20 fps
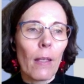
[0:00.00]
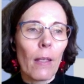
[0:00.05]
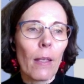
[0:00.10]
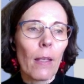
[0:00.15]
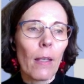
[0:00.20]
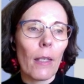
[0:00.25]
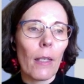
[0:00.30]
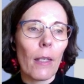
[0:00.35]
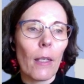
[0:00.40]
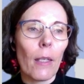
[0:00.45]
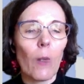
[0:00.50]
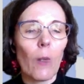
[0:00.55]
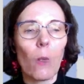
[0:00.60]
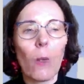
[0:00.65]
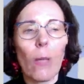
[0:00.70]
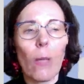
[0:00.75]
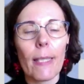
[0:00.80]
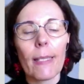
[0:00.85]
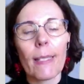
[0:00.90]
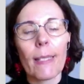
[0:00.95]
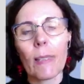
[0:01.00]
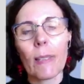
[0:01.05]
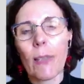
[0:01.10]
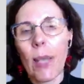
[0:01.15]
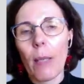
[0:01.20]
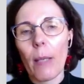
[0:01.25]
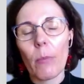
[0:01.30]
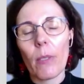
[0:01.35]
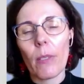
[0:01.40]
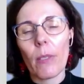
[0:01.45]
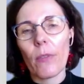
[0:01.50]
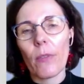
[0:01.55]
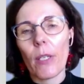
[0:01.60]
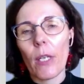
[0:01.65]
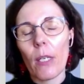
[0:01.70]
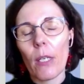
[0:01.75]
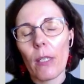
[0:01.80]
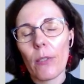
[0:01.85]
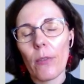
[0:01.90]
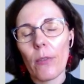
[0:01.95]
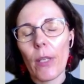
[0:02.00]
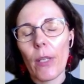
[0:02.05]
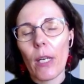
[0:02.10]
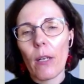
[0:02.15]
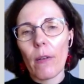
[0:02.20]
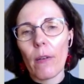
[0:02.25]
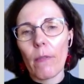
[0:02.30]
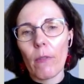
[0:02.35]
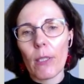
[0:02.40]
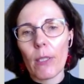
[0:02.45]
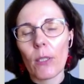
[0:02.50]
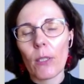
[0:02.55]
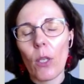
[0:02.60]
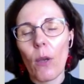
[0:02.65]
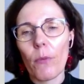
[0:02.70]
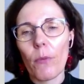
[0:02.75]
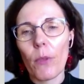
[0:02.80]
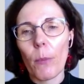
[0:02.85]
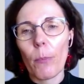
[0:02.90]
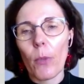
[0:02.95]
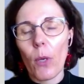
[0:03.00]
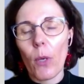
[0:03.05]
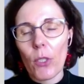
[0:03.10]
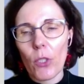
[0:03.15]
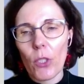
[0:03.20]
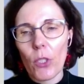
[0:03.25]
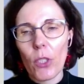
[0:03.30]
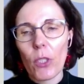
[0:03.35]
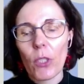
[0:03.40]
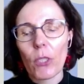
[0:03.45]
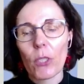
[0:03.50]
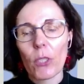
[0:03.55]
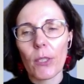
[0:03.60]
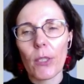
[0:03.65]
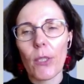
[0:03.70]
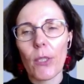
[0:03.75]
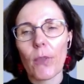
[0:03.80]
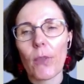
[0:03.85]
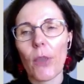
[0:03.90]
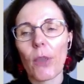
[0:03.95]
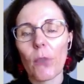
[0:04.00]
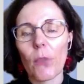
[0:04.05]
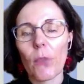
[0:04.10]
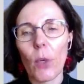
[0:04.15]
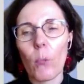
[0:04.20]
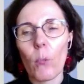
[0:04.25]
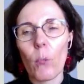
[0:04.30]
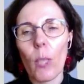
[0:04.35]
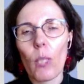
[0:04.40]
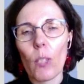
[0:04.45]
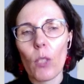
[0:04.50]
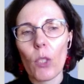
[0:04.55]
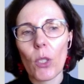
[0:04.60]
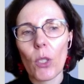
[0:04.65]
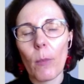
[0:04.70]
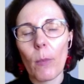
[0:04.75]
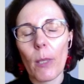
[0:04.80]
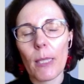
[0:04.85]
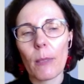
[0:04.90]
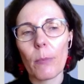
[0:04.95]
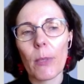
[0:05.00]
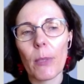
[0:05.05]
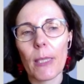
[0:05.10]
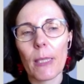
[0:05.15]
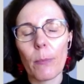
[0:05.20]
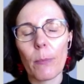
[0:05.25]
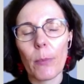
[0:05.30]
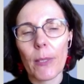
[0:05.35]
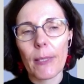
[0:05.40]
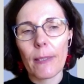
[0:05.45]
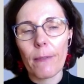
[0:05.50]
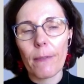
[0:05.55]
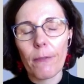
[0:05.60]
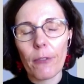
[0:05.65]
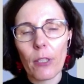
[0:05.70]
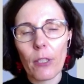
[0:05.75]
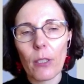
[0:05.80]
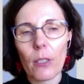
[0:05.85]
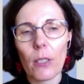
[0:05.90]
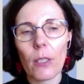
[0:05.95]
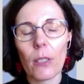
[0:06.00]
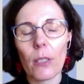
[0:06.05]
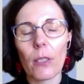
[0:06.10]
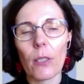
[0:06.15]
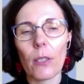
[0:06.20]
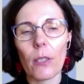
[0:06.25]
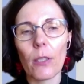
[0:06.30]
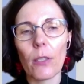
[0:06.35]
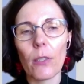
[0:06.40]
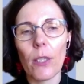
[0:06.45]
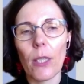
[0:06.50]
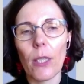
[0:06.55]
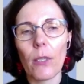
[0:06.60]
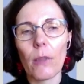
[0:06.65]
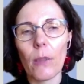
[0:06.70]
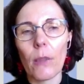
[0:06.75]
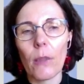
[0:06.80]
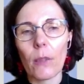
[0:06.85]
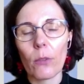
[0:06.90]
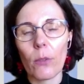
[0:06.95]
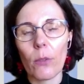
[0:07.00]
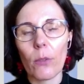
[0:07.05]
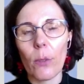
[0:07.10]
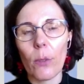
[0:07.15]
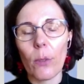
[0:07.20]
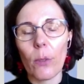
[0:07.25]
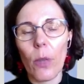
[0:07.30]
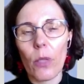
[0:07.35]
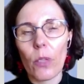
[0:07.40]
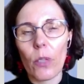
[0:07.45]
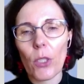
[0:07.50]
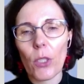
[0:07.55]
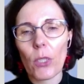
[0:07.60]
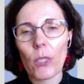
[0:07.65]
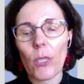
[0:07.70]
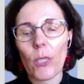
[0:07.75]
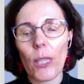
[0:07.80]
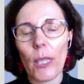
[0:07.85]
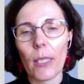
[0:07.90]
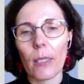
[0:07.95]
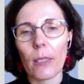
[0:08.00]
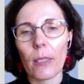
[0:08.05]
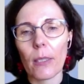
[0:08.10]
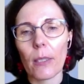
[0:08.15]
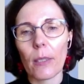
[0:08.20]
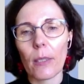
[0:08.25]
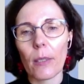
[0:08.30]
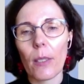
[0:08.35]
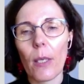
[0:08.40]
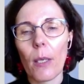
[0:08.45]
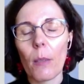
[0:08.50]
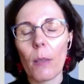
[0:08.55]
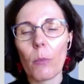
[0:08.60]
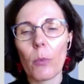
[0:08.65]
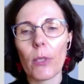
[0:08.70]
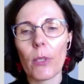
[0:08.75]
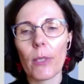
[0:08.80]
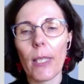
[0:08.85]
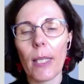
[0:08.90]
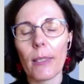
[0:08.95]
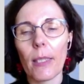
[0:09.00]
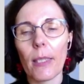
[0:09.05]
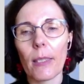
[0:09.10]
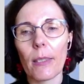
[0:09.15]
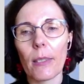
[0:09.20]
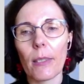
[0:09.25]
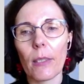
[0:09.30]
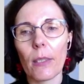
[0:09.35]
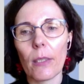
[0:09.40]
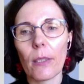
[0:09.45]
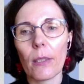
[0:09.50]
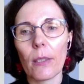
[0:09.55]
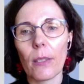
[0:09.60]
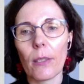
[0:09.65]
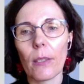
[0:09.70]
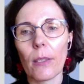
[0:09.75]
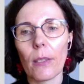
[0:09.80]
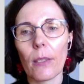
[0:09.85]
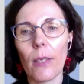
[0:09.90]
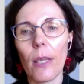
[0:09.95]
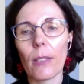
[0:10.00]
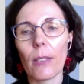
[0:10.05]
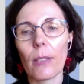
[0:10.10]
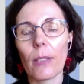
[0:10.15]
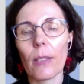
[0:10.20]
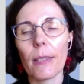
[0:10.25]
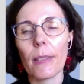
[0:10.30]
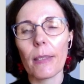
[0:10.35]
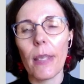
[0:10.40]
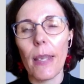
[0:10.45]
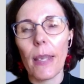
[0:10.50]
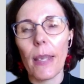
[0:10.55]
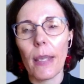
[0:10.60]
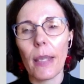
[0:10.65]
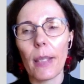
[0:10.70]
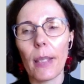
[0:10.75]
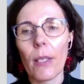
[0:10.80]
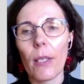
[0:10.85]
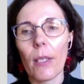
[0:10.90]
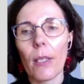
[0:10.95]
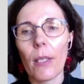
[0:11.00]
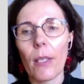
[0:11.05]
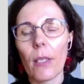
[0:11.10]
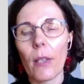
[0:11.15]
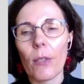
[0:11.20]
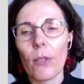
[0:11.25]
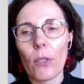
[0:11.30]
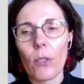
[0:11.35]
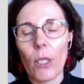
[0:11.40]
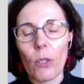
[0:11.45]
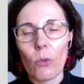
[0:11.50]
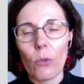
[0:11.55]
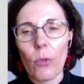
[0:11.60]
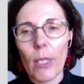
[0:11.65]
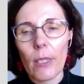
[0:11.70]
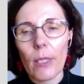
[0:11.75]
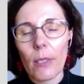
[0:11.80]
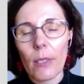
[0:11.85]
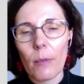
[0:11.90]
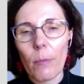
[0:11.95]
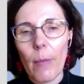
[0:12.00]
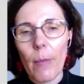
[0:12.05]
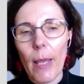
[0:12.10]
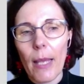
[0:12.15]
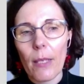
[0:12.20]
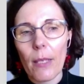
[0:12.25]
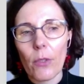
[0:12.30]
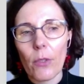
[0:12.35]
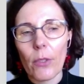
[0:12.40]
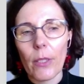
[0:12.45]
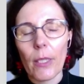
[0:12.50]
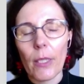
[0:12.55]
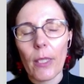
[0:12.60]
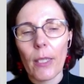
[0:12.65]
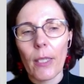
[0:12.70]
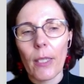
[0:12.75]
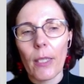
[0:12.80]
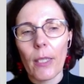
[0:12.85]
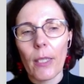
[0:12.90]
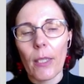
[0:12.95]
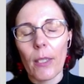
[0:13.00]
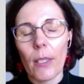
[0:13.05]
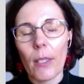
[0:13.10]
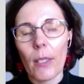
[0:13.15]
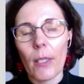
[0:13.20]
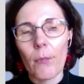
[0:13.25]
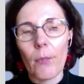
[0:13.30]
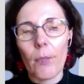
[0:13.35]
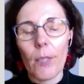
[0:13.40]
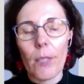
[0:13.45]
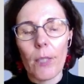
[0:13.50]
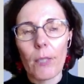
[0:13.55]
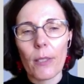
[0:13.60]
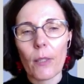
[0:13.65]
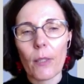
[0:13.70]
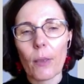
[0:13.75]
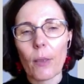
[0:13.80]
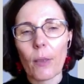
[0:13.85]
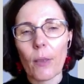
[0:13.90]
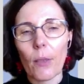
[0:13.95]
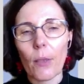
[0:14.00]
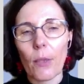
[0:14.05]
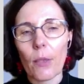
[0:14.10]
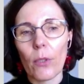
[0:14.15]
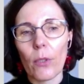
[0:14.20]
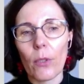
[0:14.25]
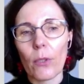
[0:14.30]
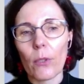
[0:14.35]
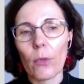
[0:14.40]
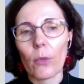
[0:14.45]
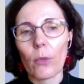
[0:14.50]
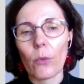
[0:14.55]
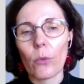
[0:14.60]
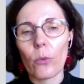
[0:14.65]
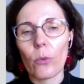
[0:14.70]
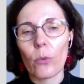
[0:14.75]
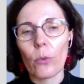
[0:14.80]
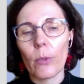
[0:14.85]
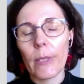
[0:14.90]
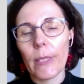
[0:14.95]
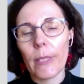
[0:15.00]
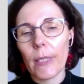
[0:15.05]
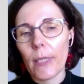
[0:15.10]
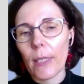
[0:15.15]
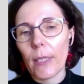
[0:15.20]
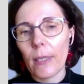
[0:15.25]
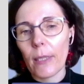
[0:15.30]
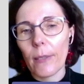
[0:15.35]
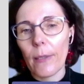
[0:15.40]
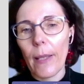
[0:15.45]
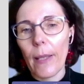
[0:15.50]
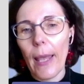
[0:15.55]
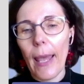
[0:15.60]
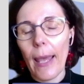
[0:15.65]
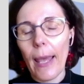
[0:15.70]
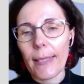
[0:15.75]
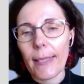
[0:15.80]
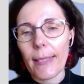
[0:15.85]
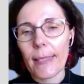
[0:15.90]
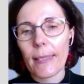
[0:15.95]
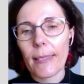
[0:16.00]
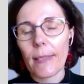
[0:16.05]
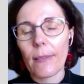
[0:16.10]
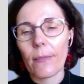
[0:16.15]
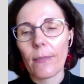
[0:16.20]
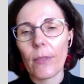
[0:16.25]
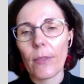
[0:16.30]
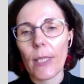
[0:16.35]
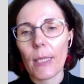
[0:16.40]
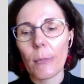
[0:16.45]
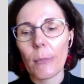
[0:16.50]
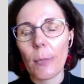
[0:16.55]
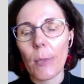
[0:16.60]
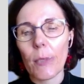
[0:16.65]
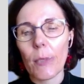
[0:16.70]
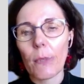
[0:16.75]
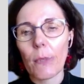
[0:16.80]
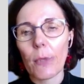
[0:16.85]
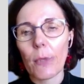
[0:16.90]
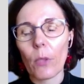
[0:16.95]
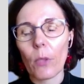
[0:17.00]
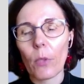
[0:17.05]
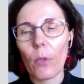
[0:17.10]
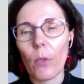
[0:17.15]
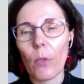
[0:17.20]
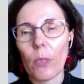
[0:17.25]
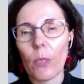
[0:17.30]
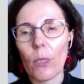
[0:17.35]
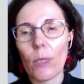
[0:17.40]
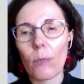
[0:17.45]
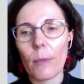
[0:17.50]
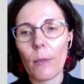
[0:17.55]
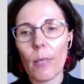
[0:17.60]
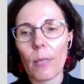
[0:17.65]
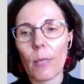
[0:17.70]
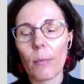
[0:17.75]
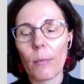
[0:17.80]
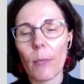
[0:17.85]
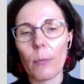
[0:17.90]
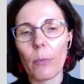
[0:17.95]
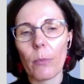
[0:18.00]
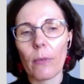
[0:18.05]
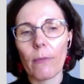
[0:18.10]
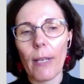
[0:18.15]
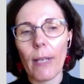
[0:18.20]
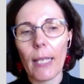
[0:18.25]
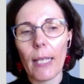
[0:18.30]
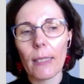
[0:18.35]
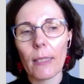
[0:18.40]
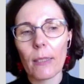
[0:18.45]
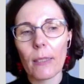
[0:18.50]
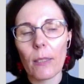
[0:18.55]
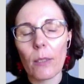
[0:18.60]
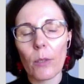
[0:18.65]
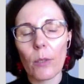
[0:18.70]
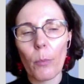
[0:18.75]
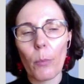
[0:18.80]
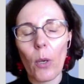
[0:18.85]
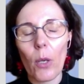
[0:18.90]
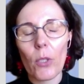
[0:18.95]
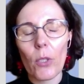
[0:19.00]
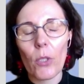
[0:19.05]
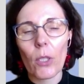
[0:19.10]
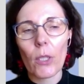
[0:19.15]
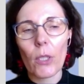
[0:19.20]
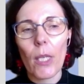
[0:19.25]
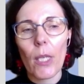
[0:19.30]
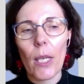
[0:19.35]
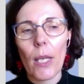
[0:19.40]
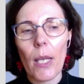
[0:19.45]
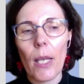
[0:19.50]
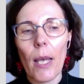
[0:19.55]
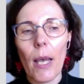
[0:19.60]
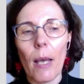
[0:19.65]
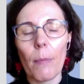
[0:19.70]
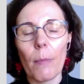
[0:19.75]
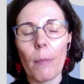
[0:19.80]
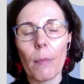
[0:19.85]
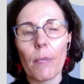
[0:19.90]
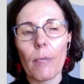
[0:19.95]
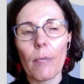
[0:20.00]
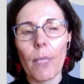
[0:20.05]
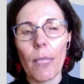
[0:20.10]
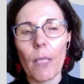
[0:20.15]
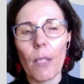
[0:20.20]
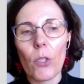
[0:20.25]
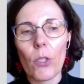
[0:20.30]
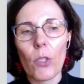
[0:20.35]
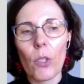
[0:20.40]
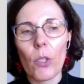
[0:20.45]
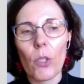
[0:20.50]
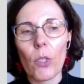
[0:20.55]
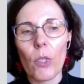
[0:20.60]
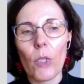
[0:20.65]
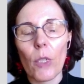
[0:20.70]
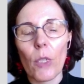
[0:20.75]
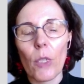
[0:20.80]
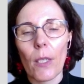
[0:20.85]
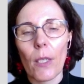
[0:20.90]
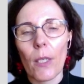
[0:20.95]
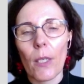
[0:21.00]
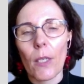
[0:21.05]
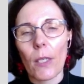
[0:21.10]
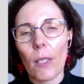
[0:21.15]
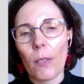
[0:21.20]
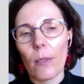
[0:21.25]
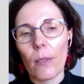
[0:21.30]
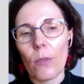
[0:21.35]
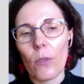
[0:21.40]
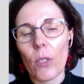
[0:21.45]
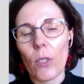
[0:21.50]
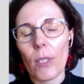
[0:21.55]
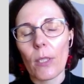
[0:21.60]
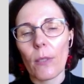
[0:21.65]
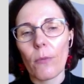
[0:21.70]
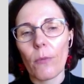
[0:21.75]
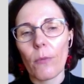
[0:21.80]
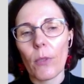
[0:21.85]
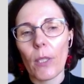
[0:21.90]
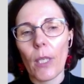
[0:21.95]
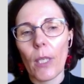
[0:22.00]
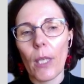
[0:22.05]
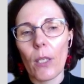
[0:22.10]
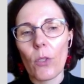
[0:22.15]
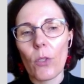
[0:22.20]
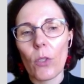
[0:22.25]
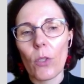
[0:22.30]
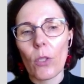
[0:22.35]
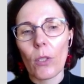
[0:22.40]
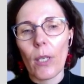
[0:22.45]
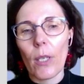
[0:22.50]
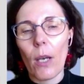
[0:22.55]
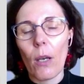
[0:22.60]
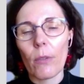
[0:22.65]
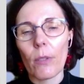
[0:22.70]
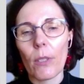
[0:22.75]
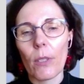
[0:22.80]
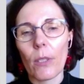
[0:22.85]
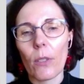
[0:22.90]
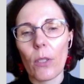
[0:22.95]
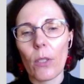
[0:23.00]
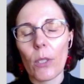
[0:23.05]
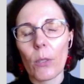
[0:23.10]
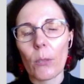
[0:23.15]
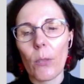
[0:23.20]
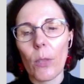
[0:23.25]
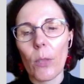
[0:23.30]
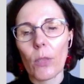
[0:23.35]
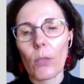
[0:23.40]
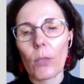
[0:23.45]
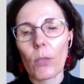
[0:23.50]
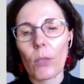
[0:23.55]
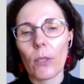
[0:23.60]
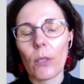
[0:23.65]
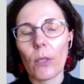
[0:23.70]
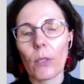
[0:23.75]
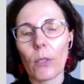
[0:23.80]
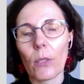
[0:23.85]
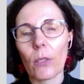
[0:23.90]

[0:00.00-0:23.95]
When describing the relevance of the project, the information must be specific, relevant to the project, and presented in a concentrated manner. A reference to legal acts, the specific clauses must be provided in the project application, justification, how they correspond